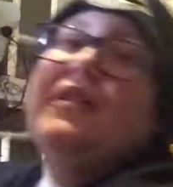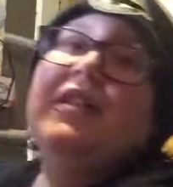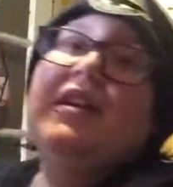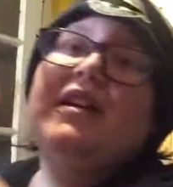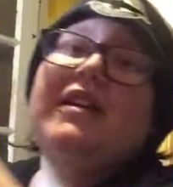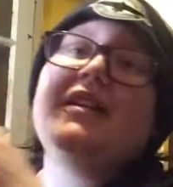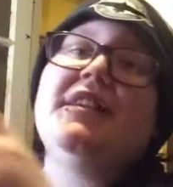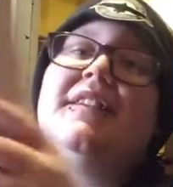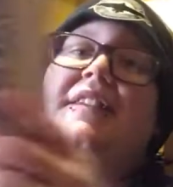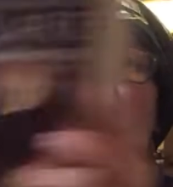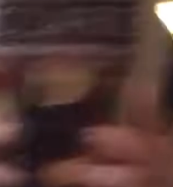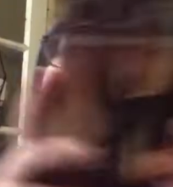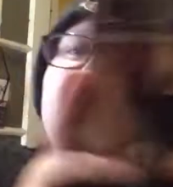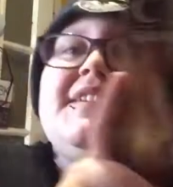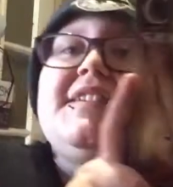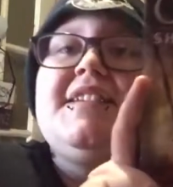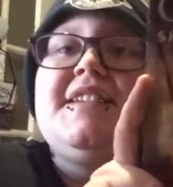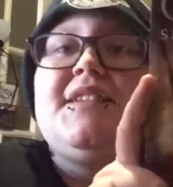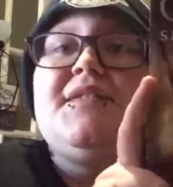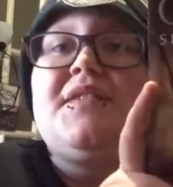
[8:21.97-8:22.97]
that is
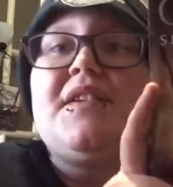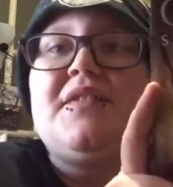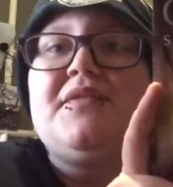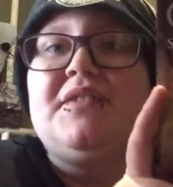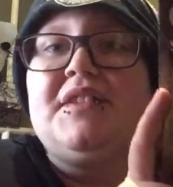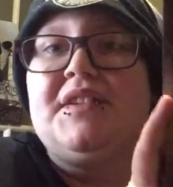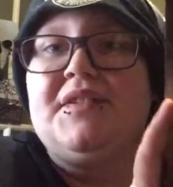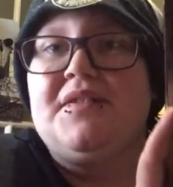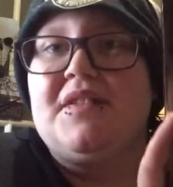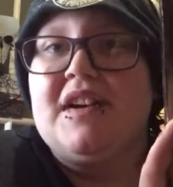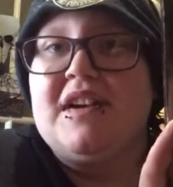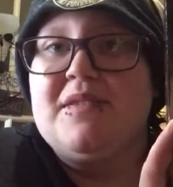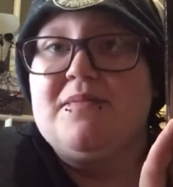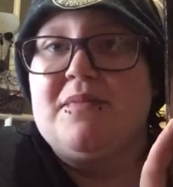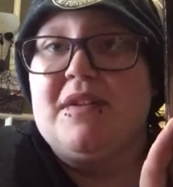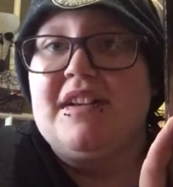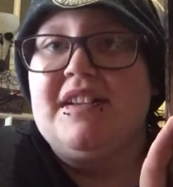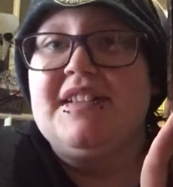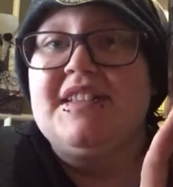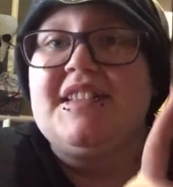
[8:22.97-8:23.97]
City of Heavenly Fire
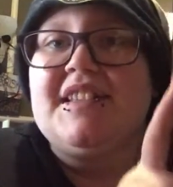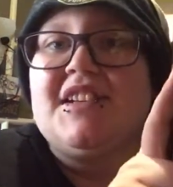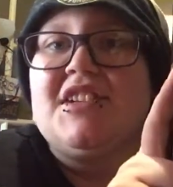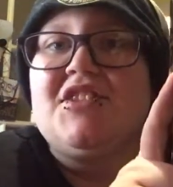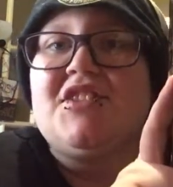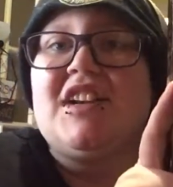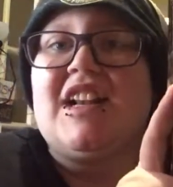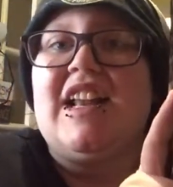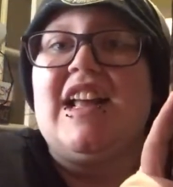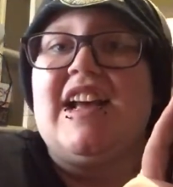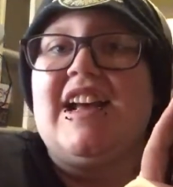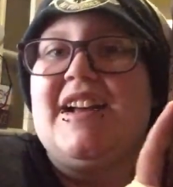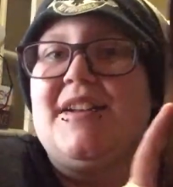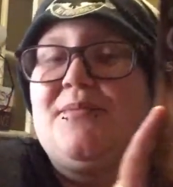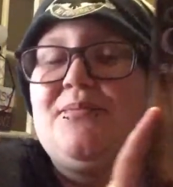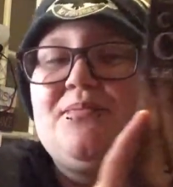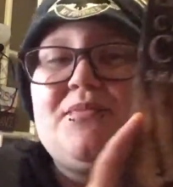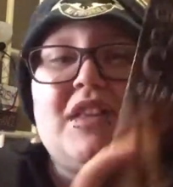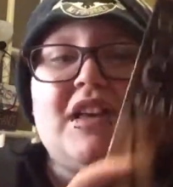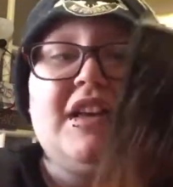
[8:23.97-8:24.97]
by Cassandra Clare.
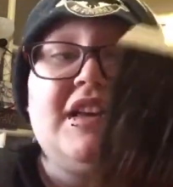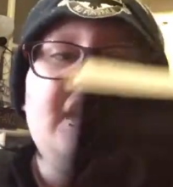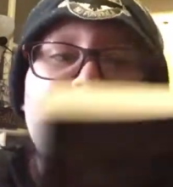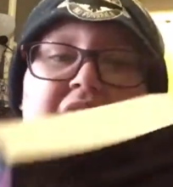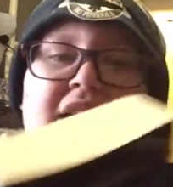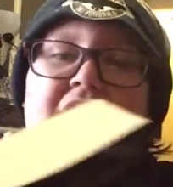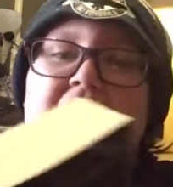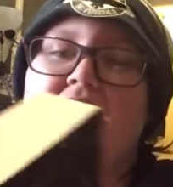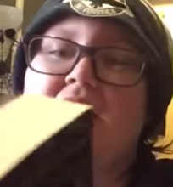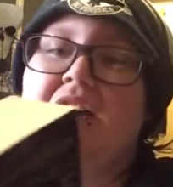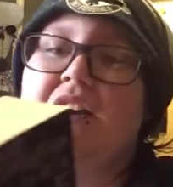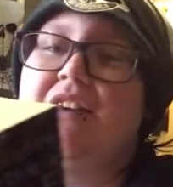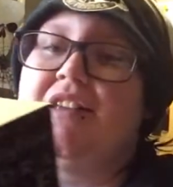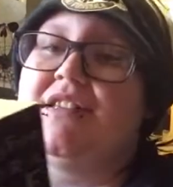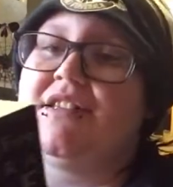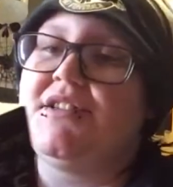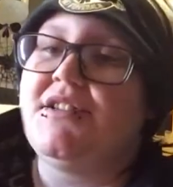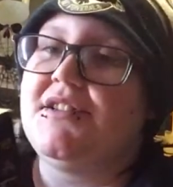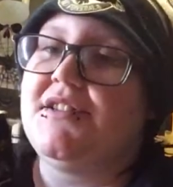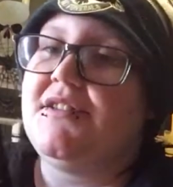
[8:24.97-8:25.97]
Uh,
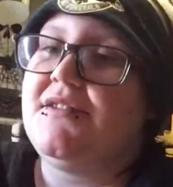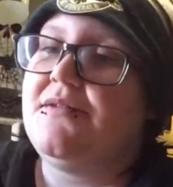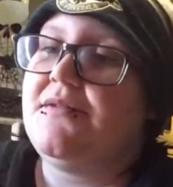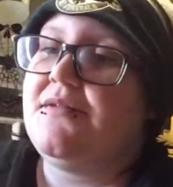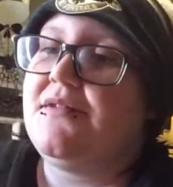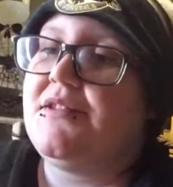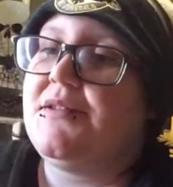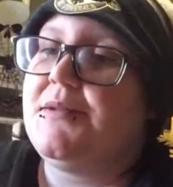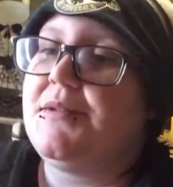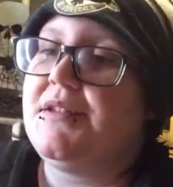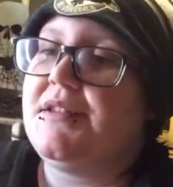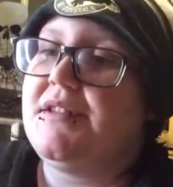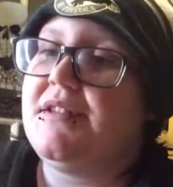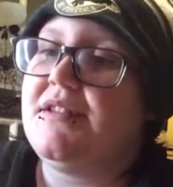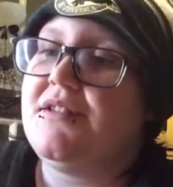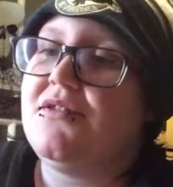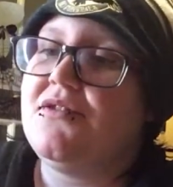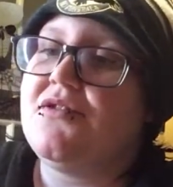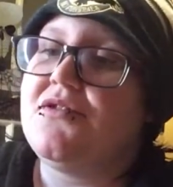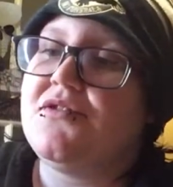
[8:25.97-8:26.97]
it's
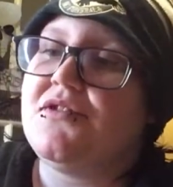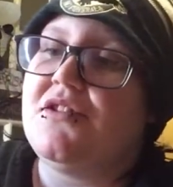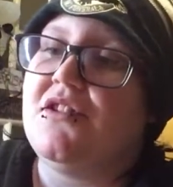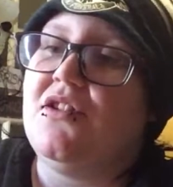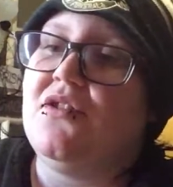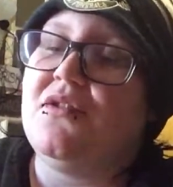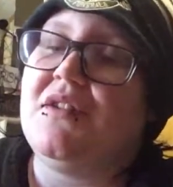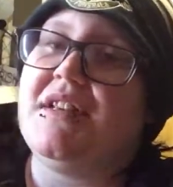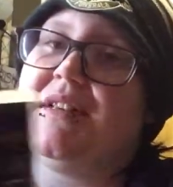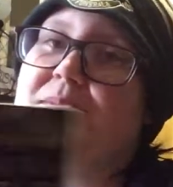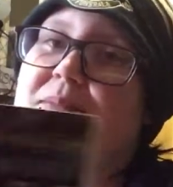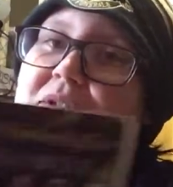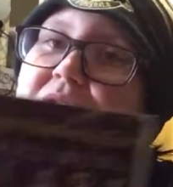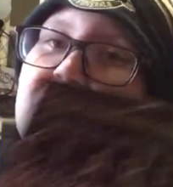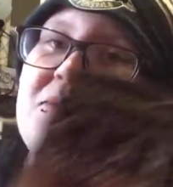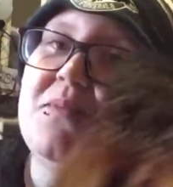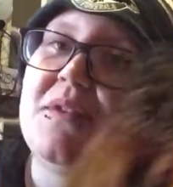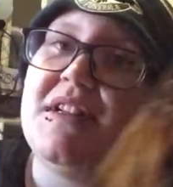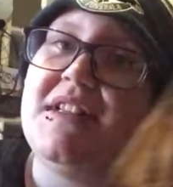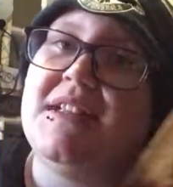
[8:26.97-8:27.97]
not the longest book
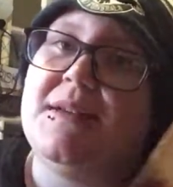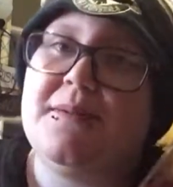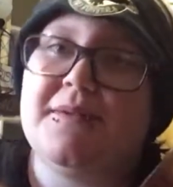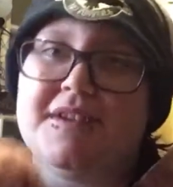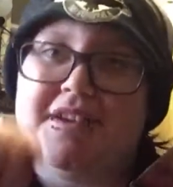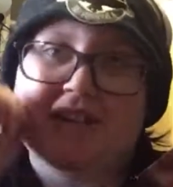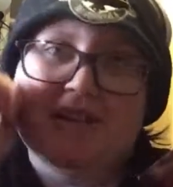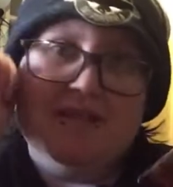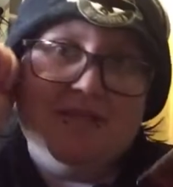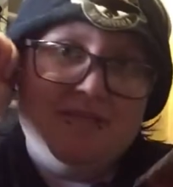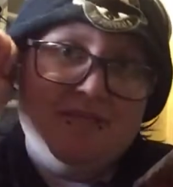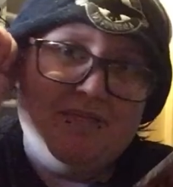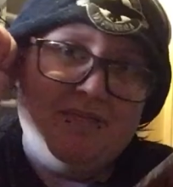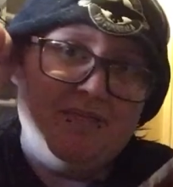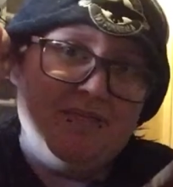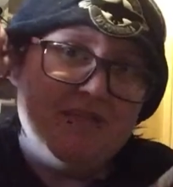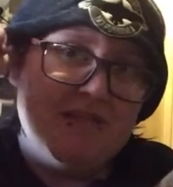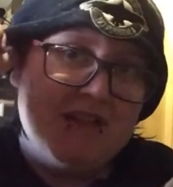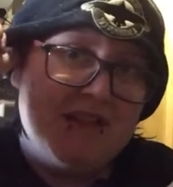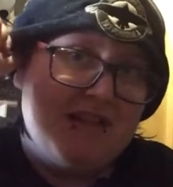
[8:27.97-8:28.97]
on my TBR,
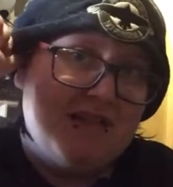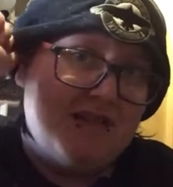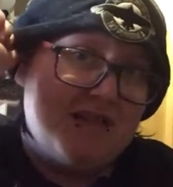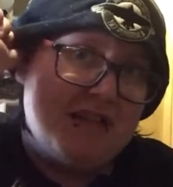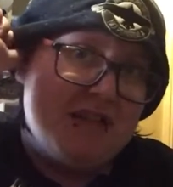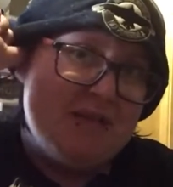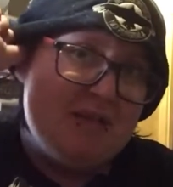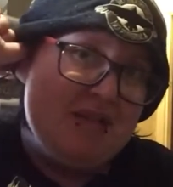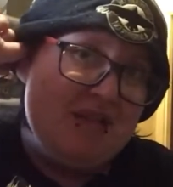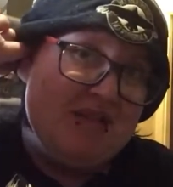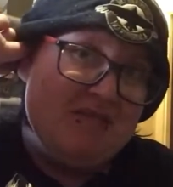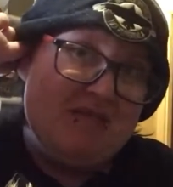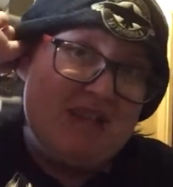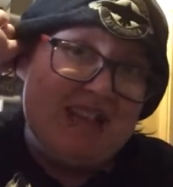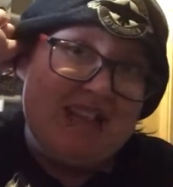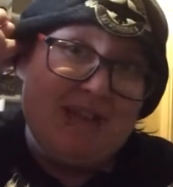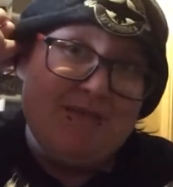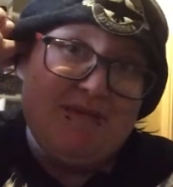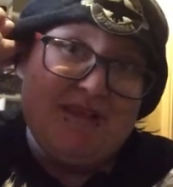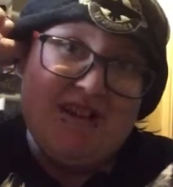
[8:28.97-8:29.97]
but the longest book on my
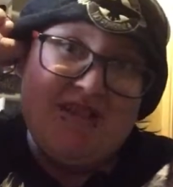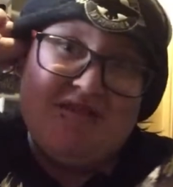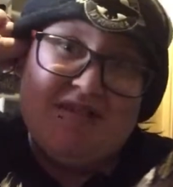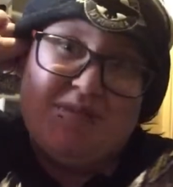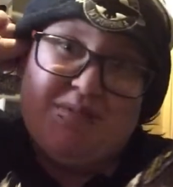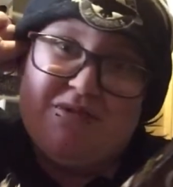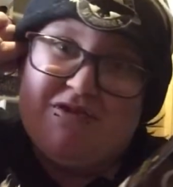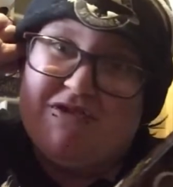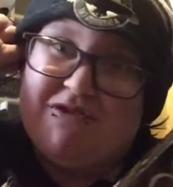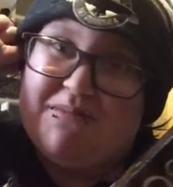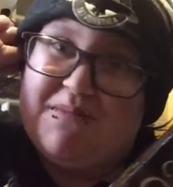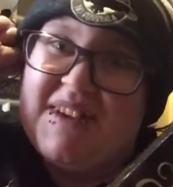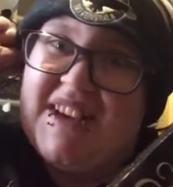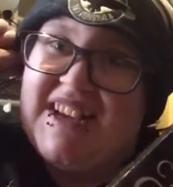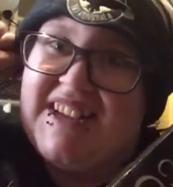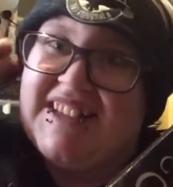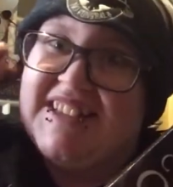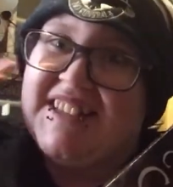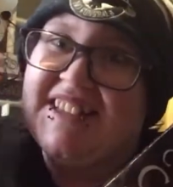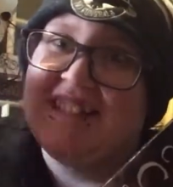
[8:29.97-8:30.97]
TBR is War and
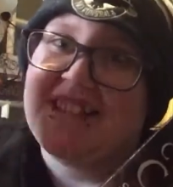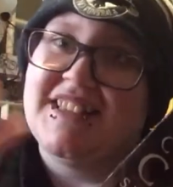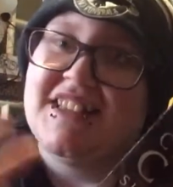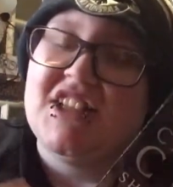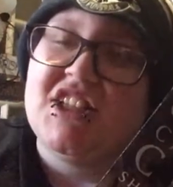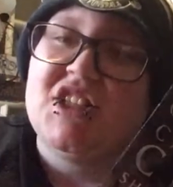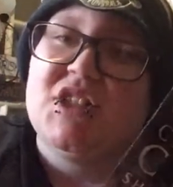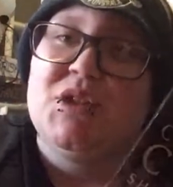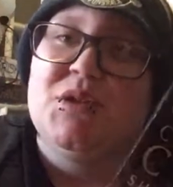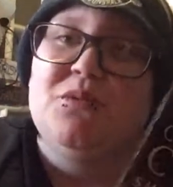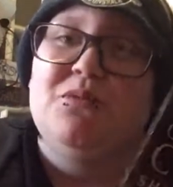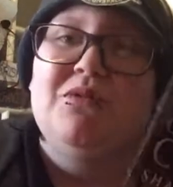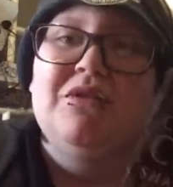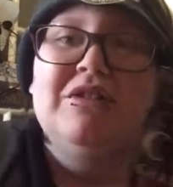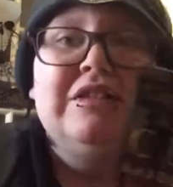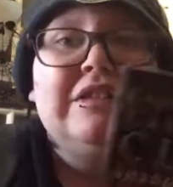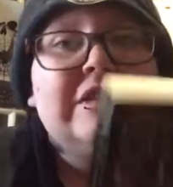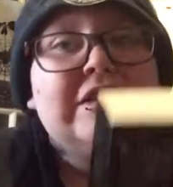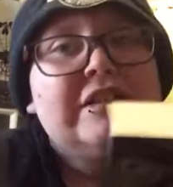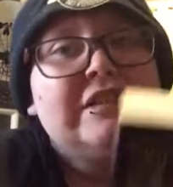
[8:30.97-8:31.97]
Peace, so
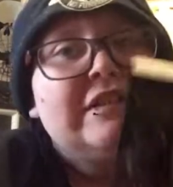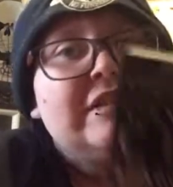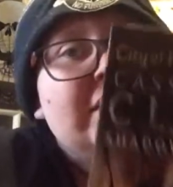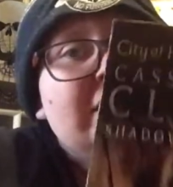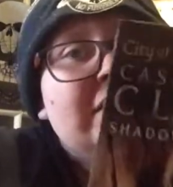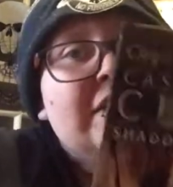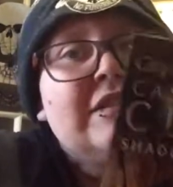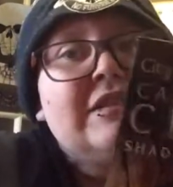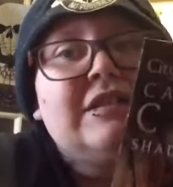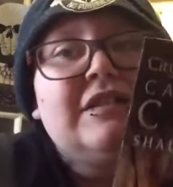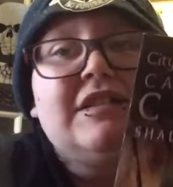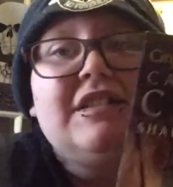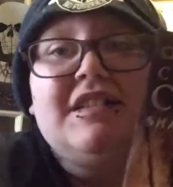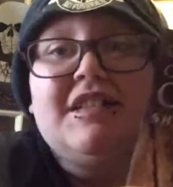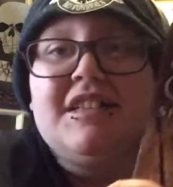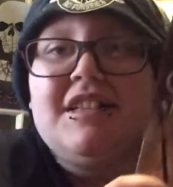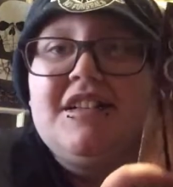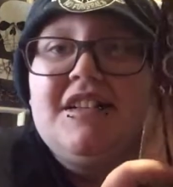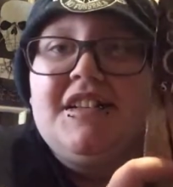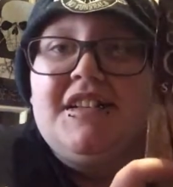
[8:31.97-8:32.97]
it's
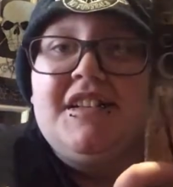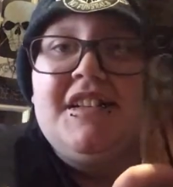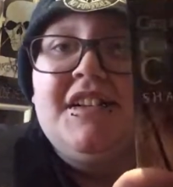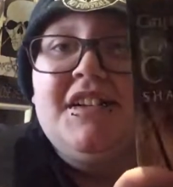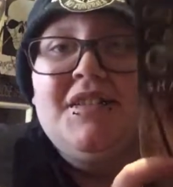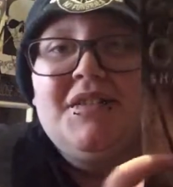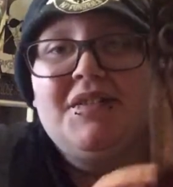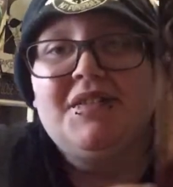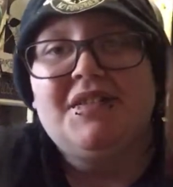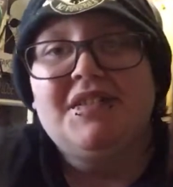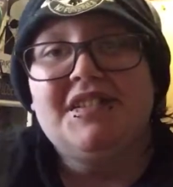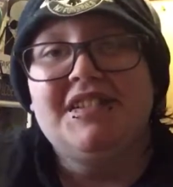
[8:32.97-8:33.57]
good enough.